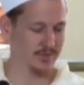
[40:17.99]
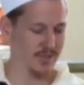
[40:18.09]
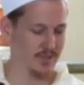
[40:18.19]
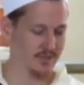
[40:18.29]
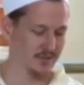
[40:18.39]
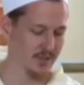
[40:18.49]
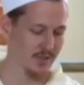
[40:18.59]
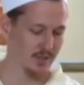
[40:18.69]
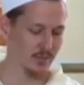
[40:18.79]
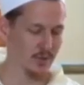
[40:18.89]
Ghazali's
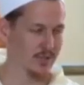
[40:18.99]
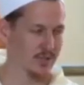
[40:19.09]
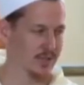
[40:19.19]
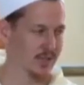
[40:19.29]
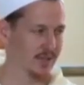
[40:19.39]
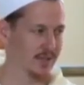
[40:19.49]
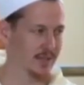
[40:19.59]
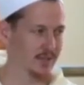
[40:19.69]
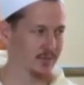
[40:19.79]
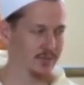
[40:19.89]
book on the 99
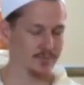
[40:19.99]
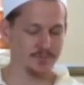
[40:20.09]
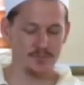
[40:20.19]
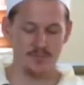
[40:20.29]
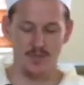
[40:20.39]
names,